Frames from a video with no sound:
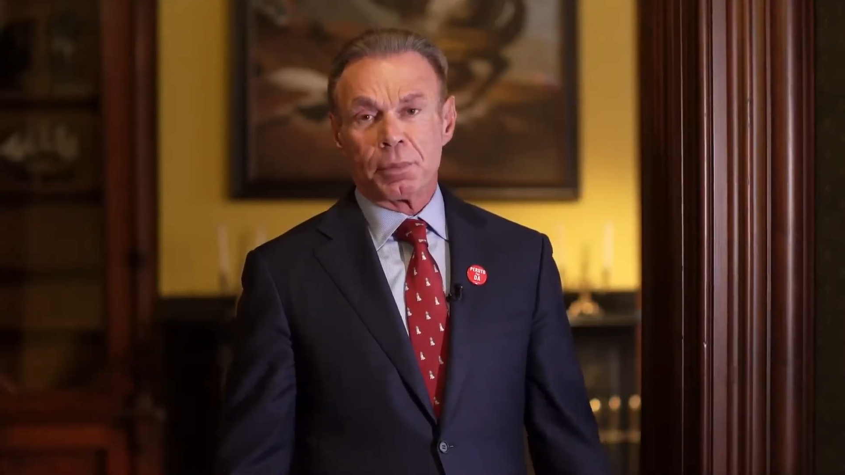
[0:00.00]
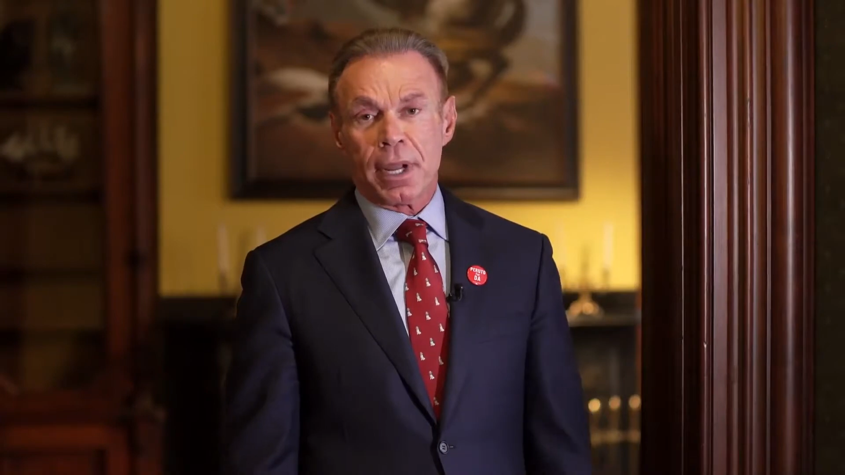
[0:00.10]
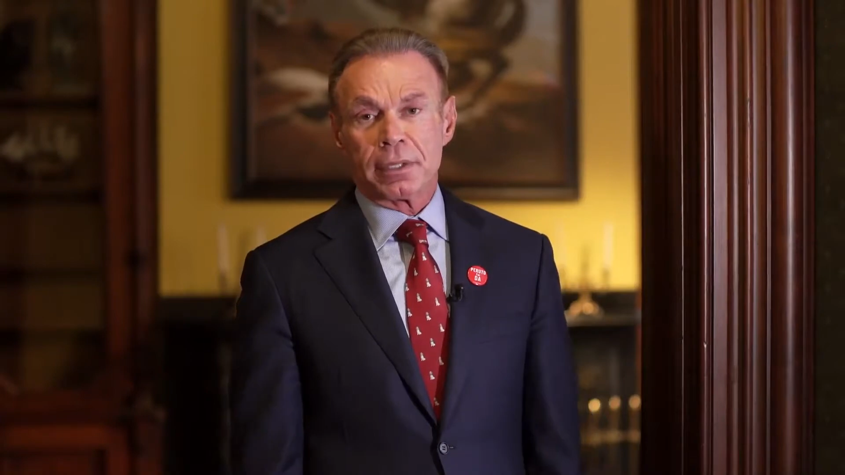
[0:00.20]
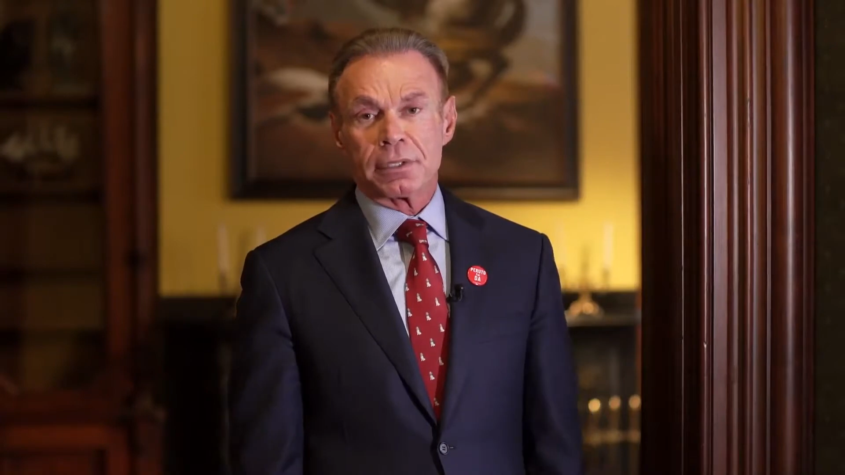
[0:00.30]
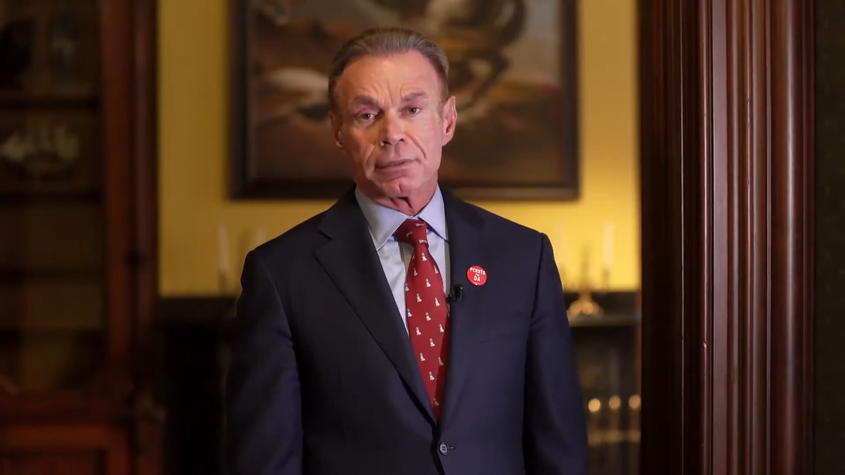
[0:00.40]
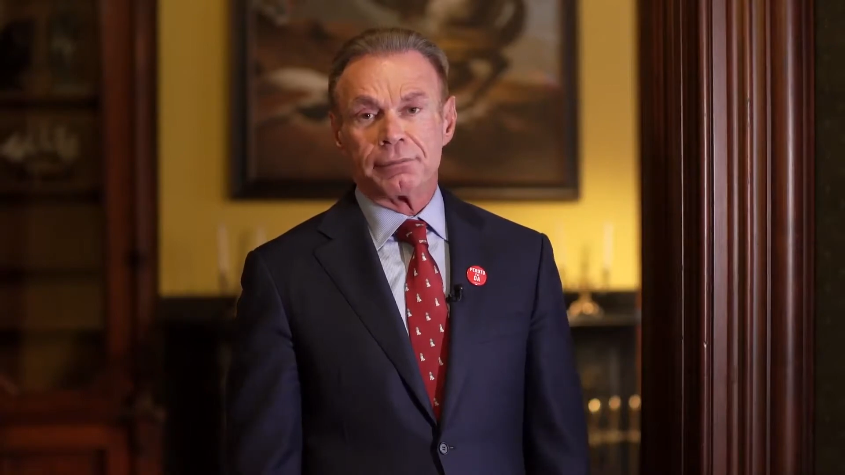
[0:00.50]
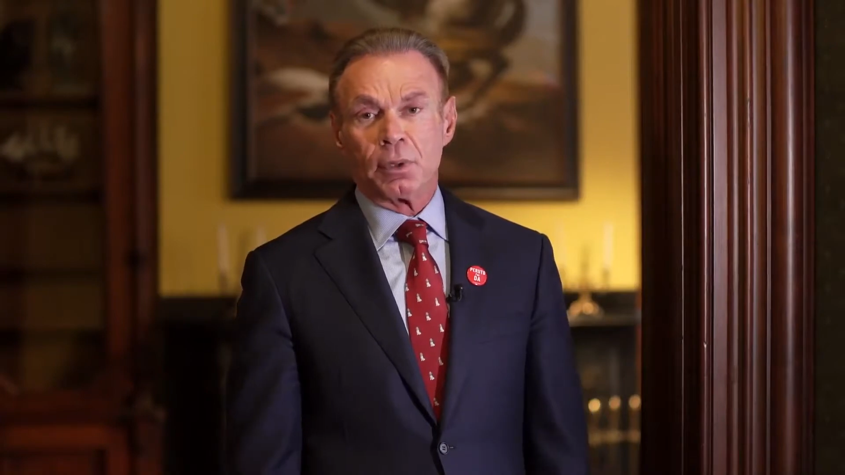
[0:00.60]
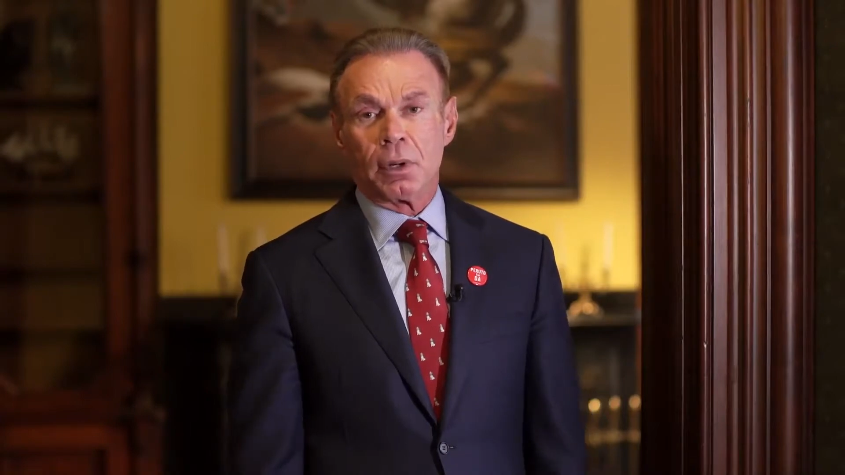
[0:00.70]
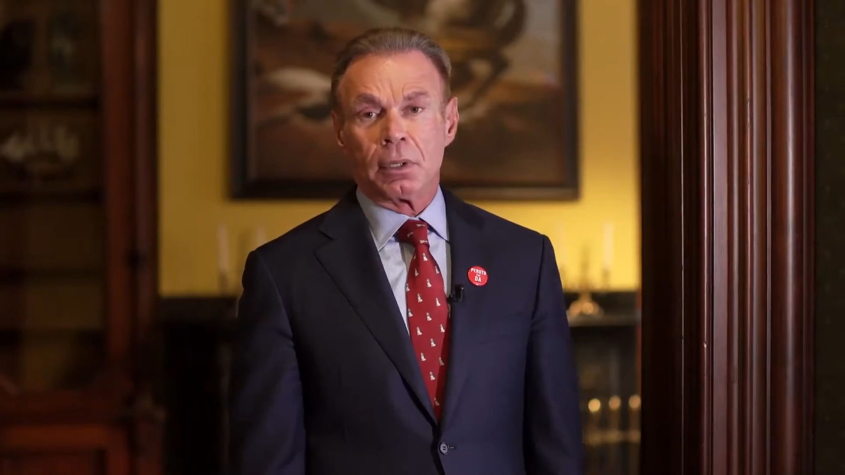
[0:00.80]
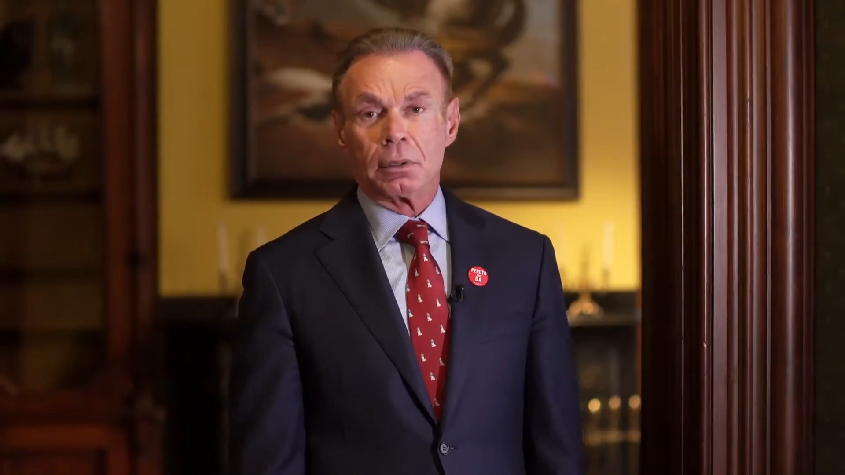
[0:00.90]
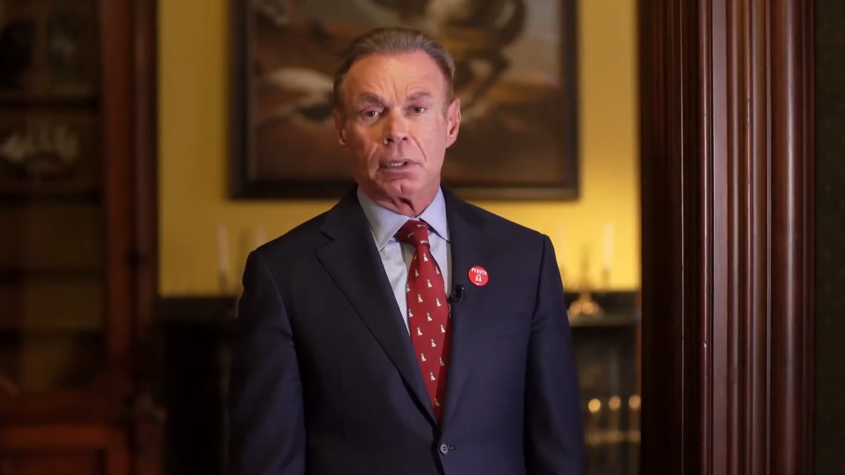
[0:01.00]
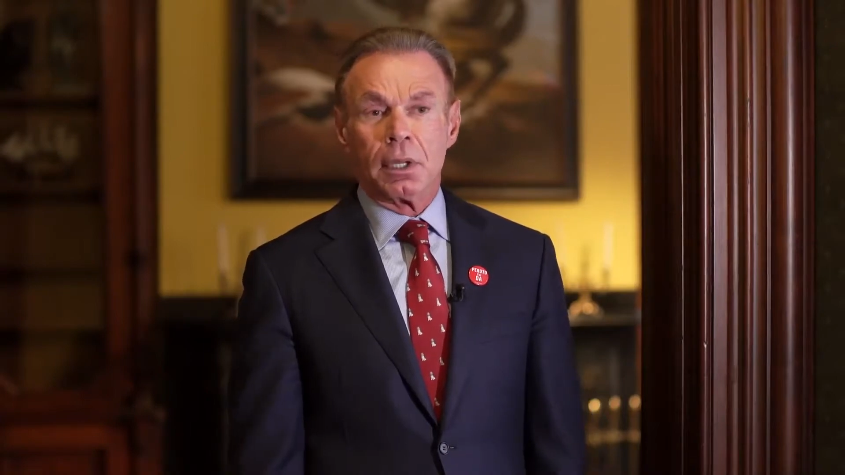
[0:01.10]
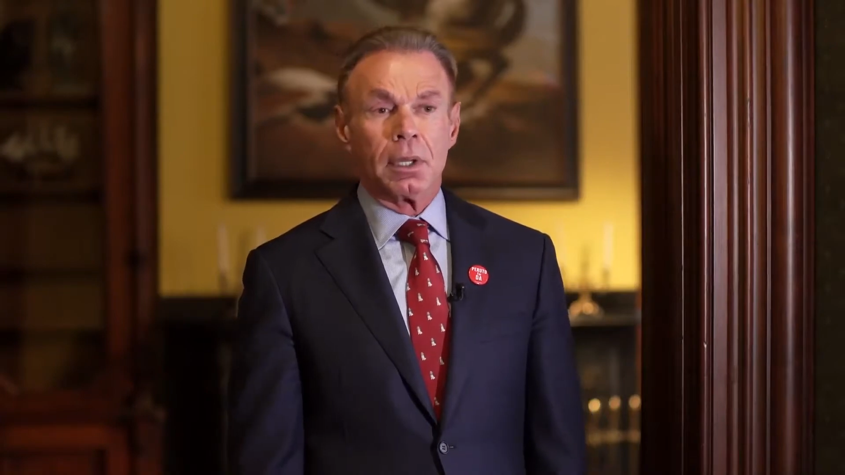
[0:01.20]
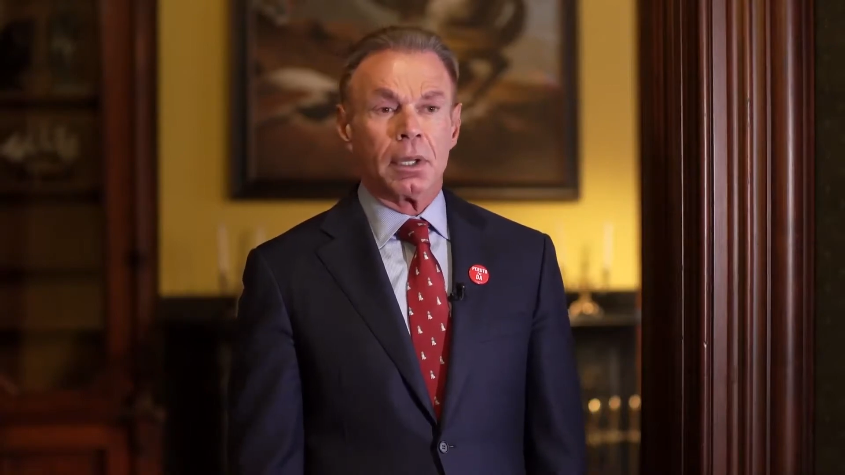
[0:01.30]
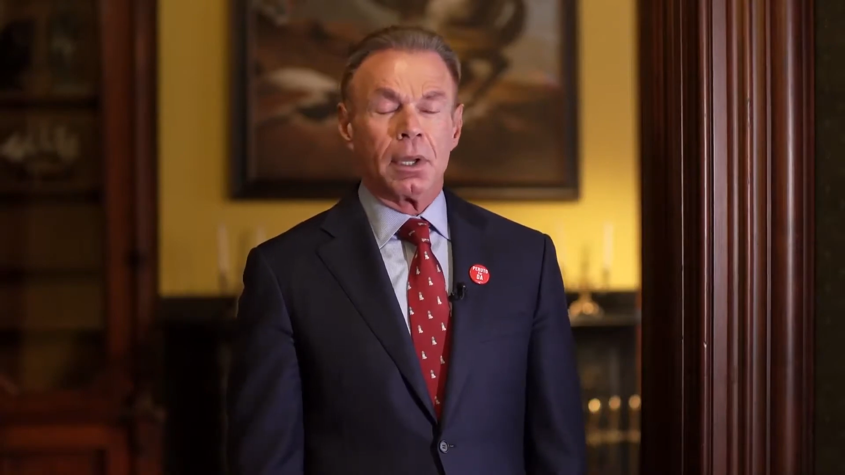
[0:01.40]
practice of law.
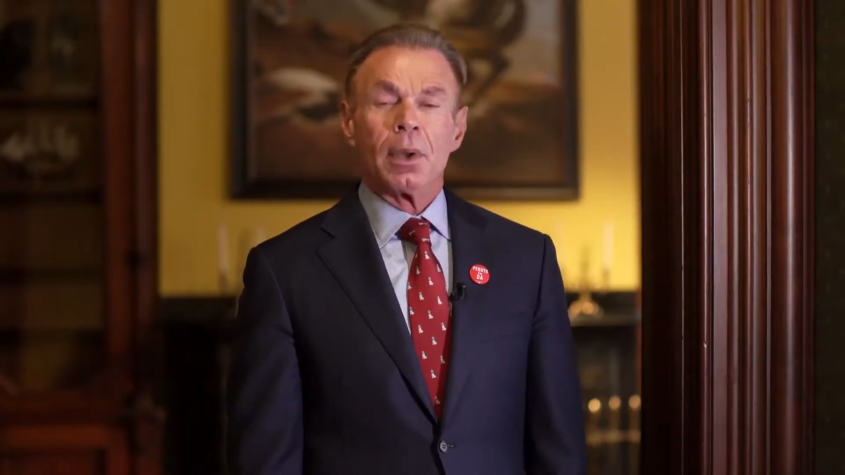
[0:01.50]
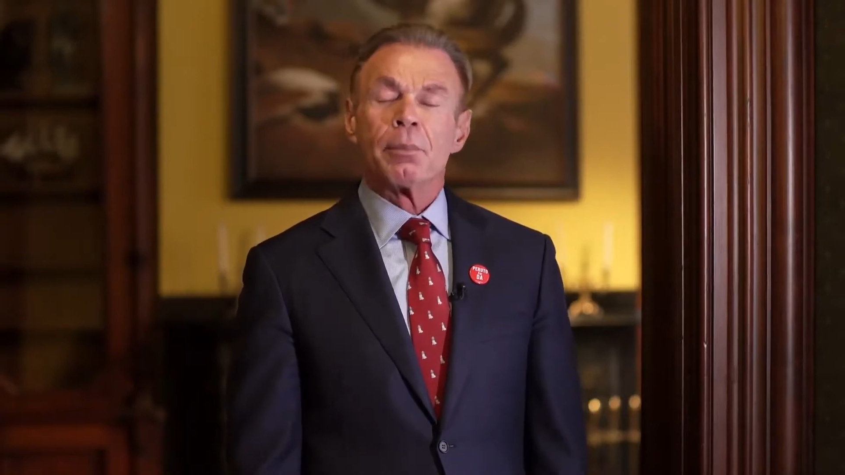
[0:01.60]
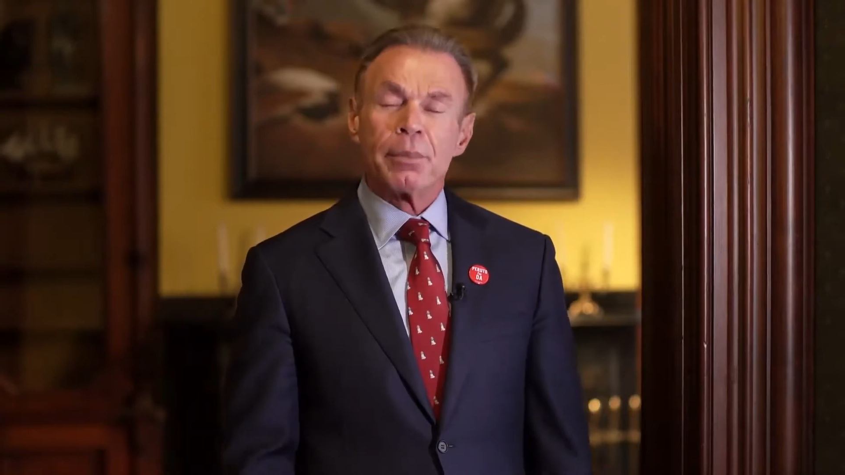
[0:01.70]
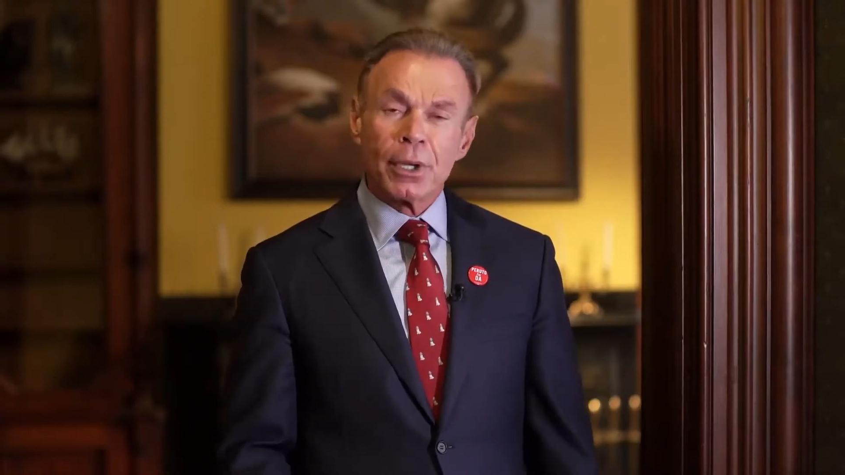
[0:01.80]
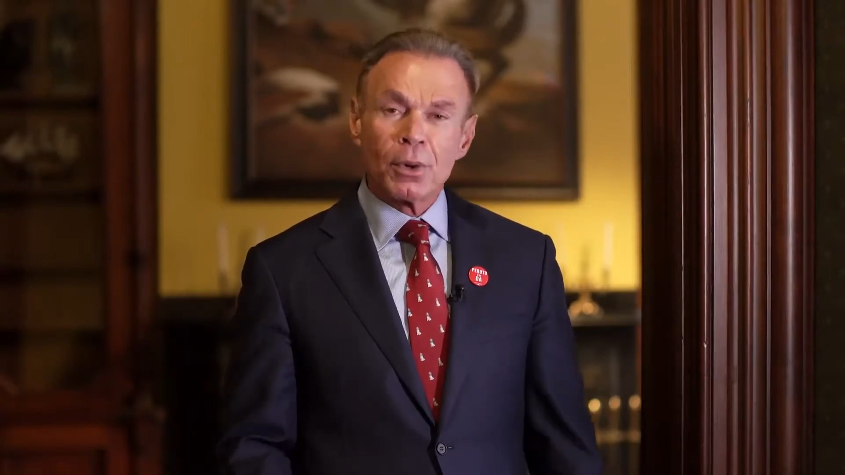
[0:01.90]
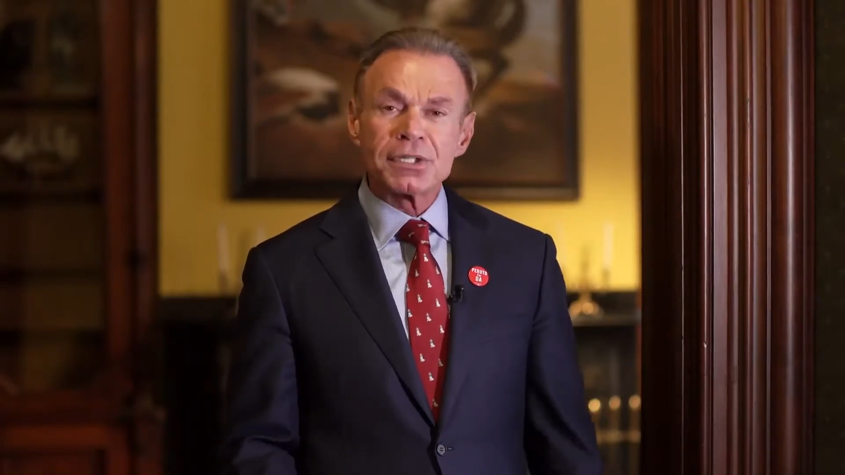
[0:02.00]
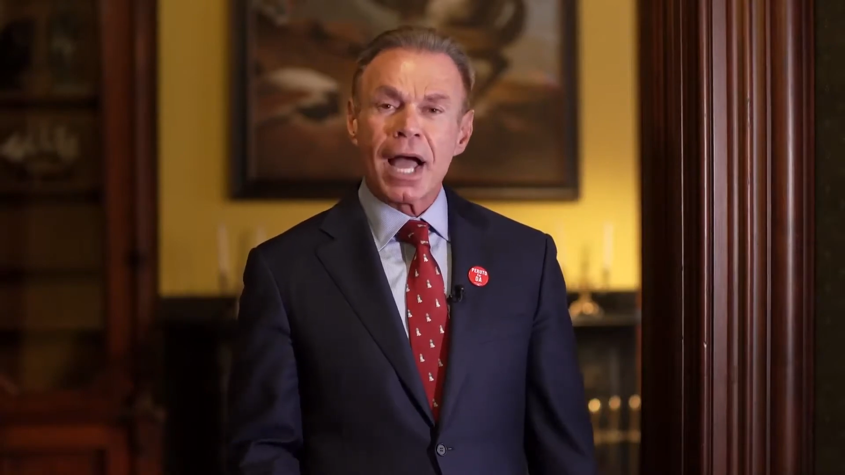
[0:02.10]
Because